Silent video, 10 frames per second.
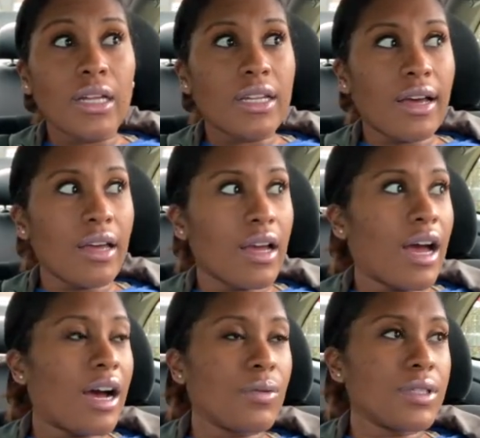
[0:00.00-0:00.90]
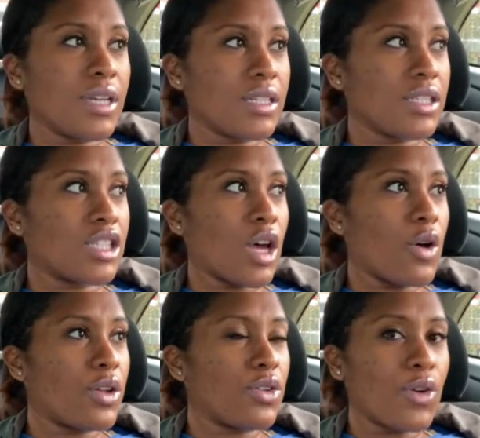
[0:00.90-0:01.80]
Like, I was getting so
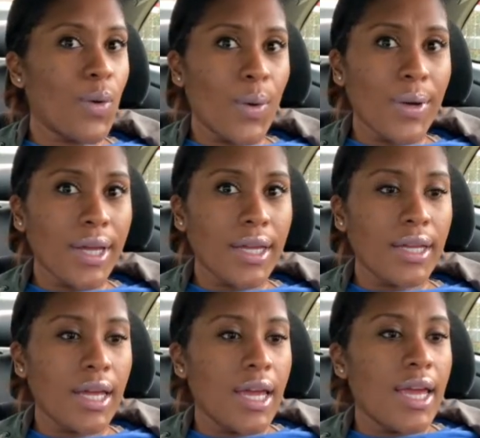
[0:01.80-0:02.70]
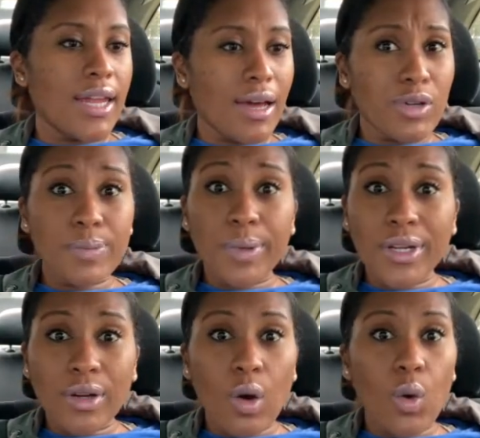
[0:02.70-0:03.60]
annoyed, and I was
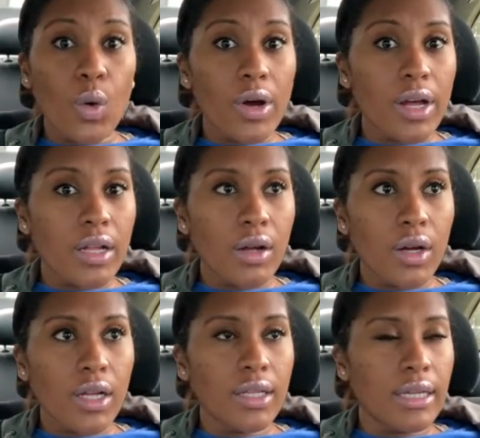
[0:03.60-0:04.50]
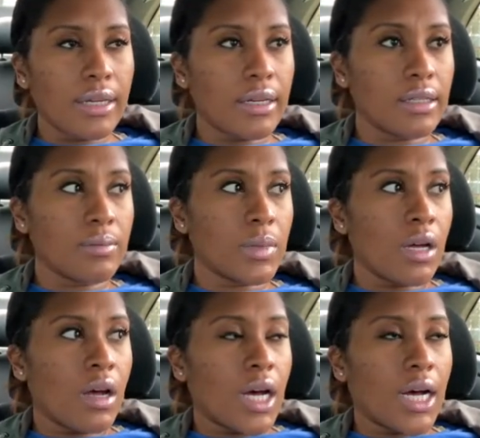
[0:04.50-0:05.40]
putting oil on them,
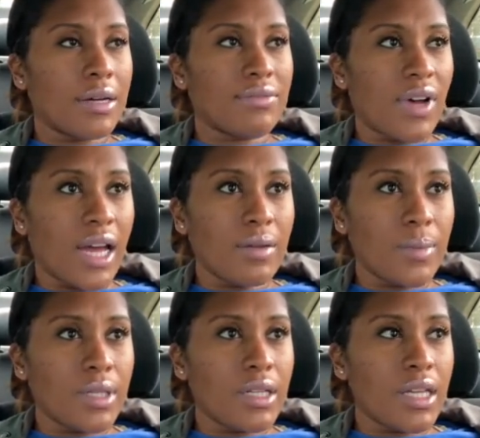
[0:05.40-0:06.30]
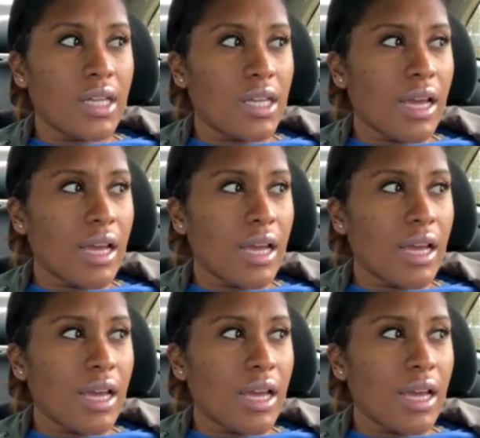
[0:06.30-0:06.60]
vitamin E.